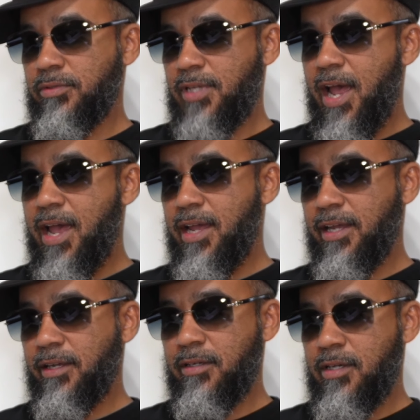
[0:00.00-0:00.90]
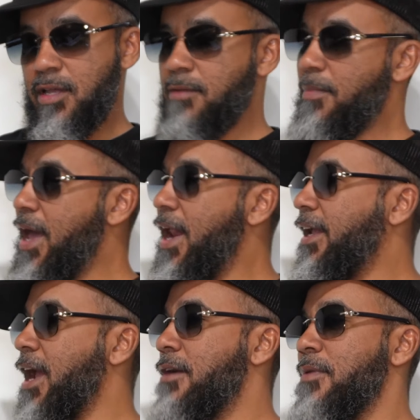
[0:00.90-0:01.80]
Dang. Man, I
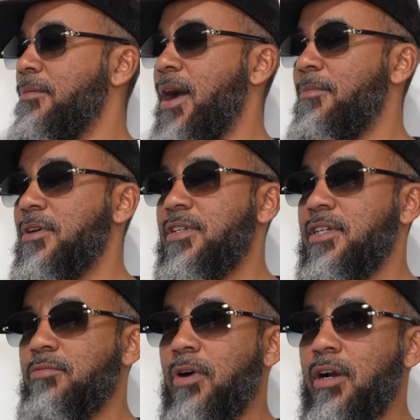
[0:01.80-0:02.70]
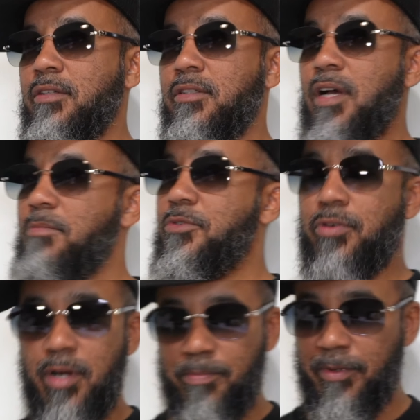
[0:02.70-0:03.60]
can't remember how much these were. I'm
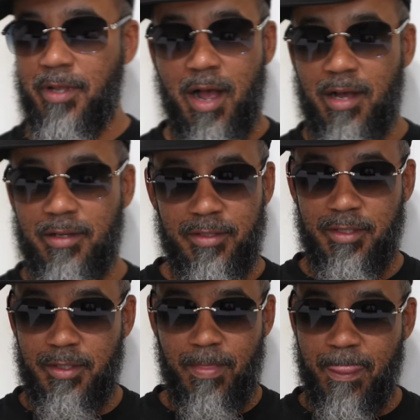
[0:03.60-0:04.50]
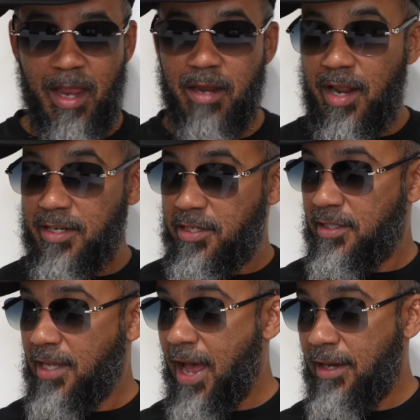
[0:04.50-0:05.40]
tripping, y'all. And I
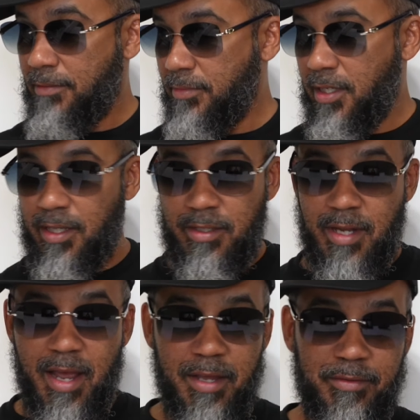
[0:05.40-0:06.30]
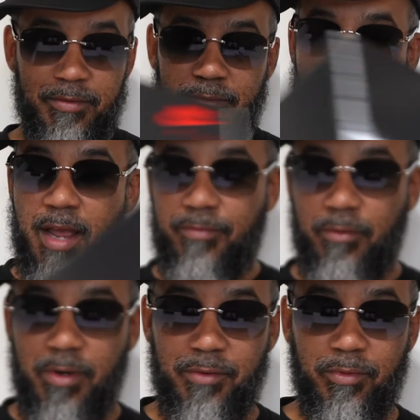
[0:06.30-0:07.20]
just got them the other day. Like, for
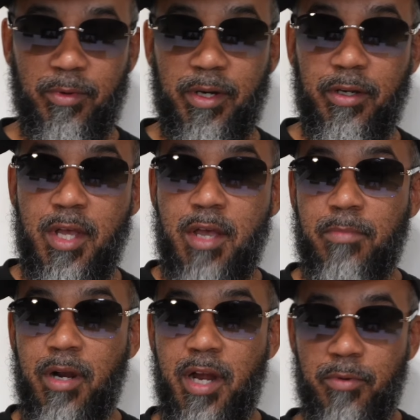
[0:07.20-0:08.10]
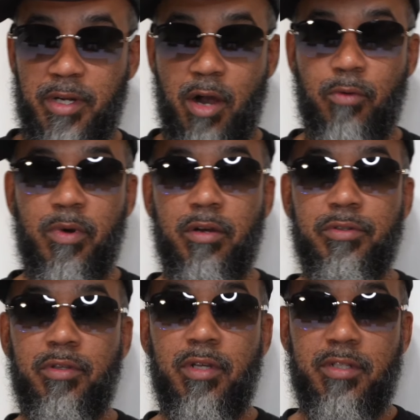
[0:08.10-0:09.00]
real, for real. But here we go. We're going
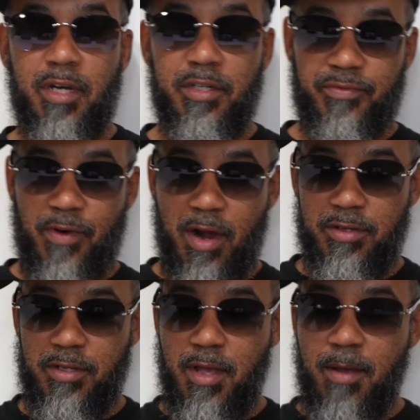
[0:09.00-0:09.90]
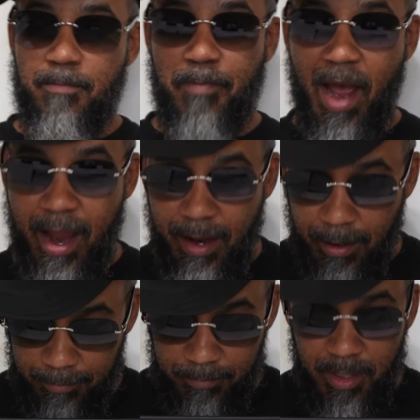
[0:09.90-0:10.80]
to do the adults first. Bam.